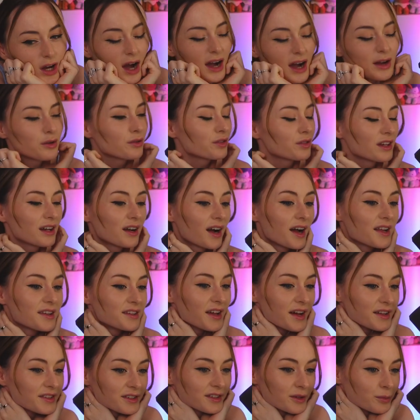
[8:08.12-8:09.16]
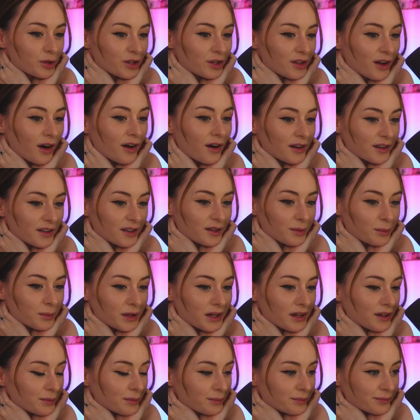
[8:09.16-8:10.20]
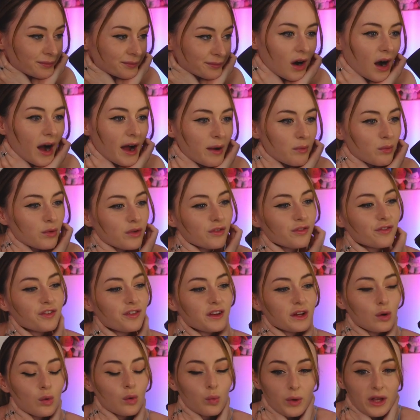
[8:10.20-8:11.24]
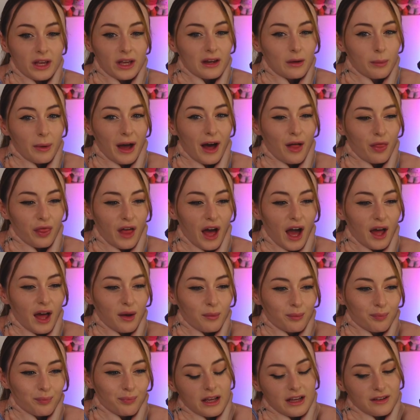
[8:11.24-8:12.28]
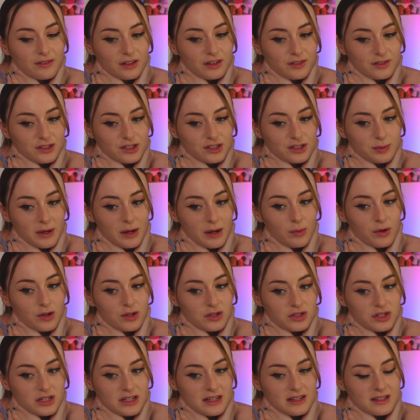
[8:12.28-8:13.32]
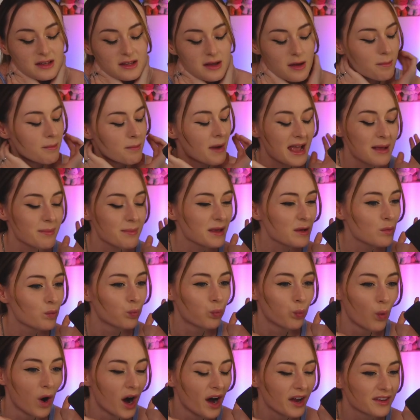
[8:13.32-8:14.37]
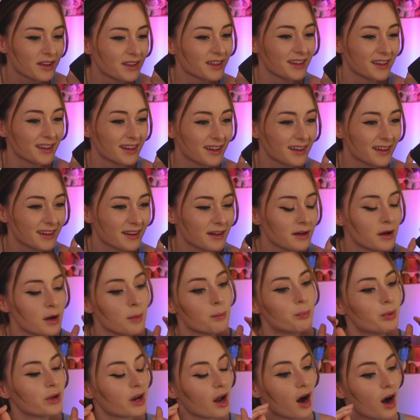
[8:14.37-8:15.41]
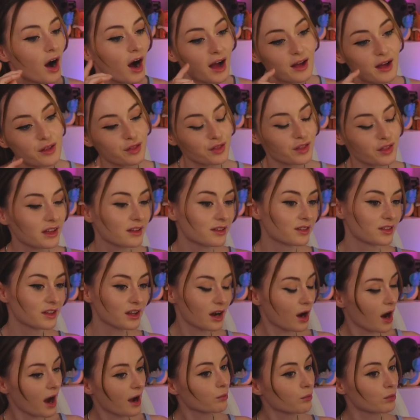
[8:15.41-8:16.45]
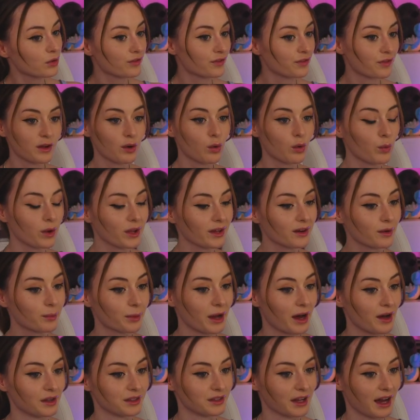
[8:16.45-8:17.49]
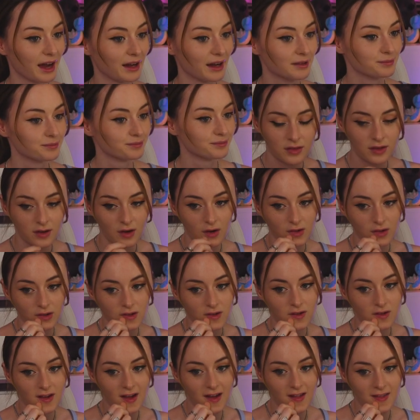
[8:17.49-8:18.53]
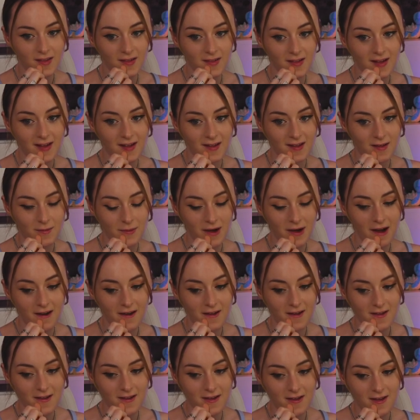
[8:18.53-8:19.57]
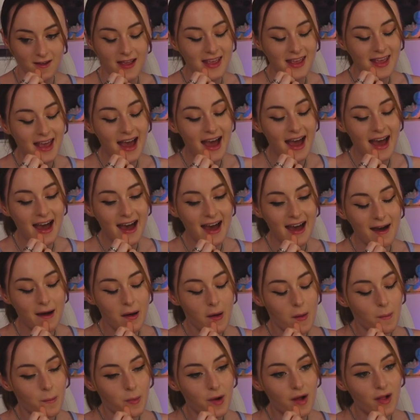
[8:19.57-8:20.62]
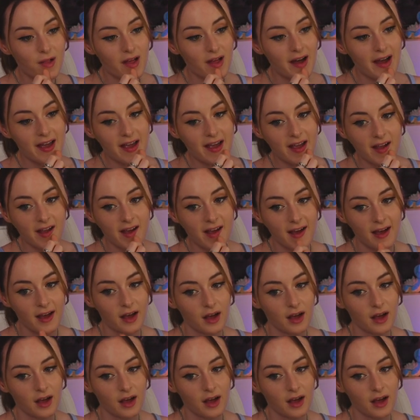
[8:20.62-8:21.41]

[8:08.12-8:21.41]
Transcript: I don't think I'd date someone younger than me. I would feel weird about that, even if it's just by 1 or 2 years. Maybe 1 year, but I think that I would feel weird about that. The older you get, the less it matters. Yeah, but like,